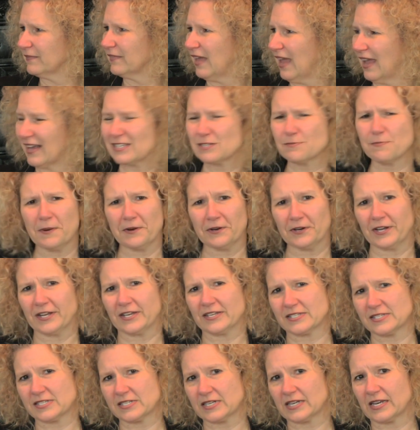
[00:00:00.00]

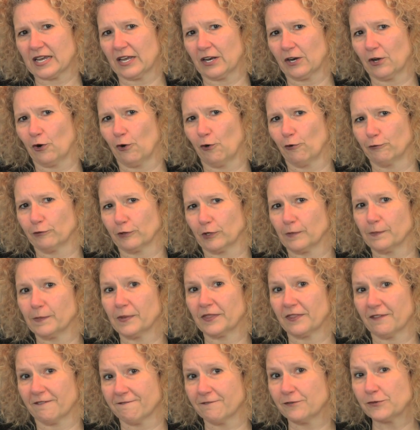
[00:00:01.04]
experience to get over,
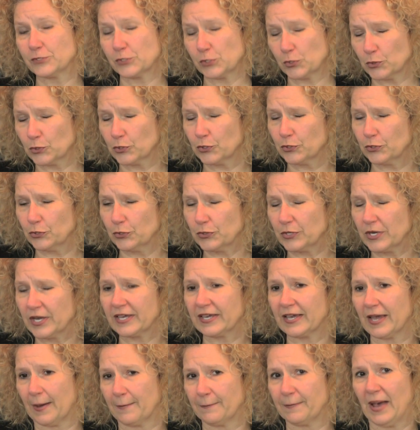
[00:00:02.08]
but the sooner you can
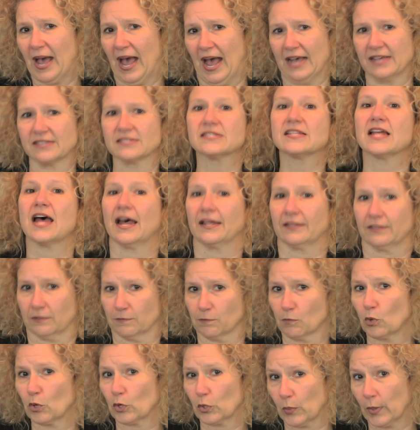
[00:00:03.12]
get past that, the
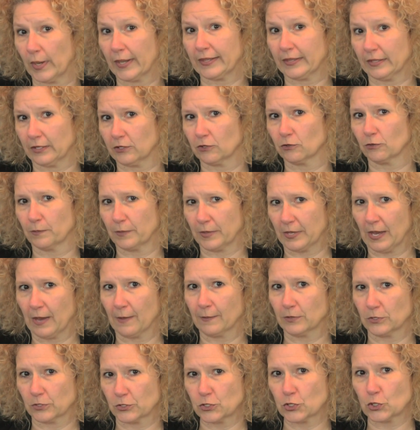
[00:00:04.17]
more quickly you'll be
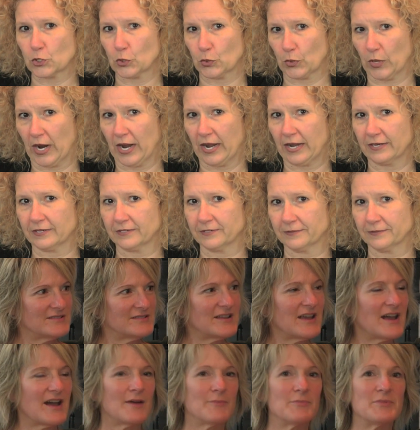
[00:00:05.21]
able to grade.
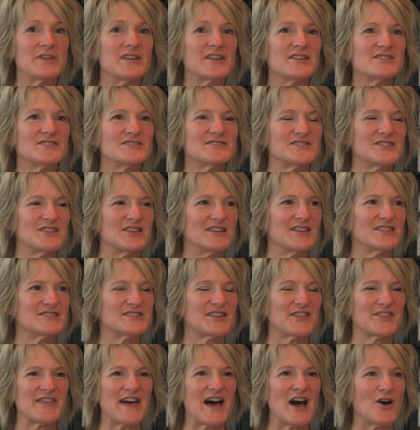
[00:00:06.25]
Yeah, because it's
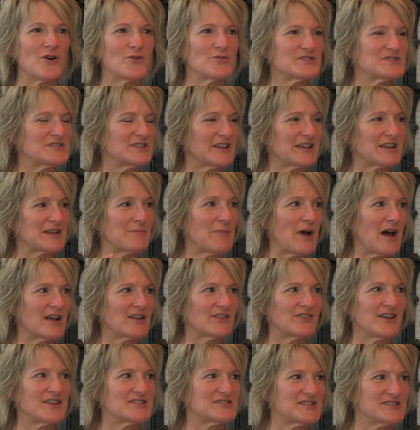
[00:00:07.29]
1,000. Like in my
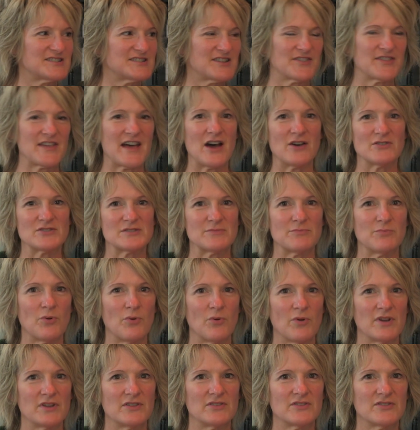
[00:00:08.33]
class, it's 1,000
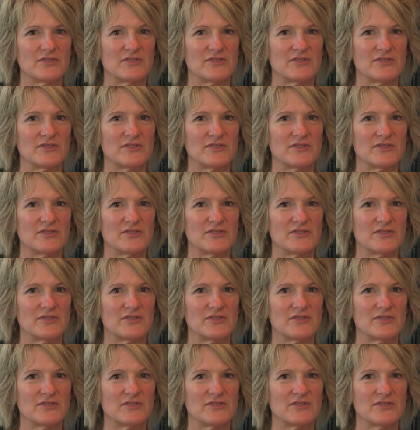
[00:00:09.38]
points.